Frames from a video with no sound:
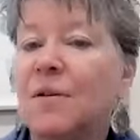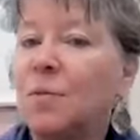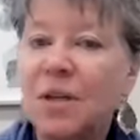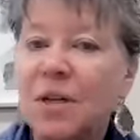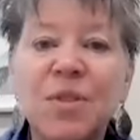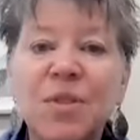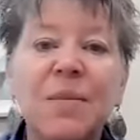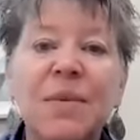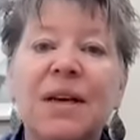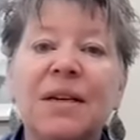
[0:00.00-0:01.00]
What comes
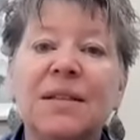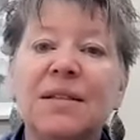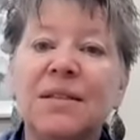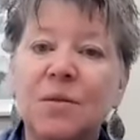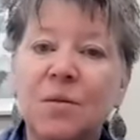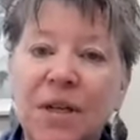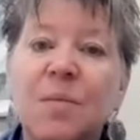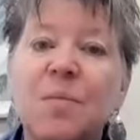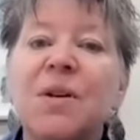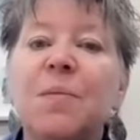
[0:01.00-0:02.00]
up next? What
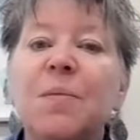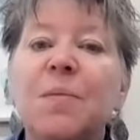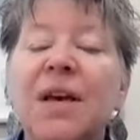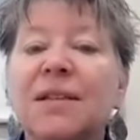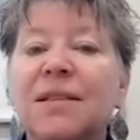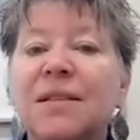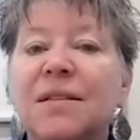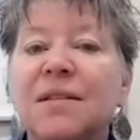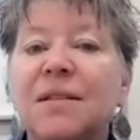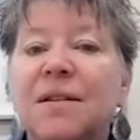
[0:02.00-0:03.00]
comes up
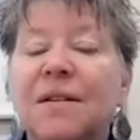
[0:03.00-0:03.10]
next?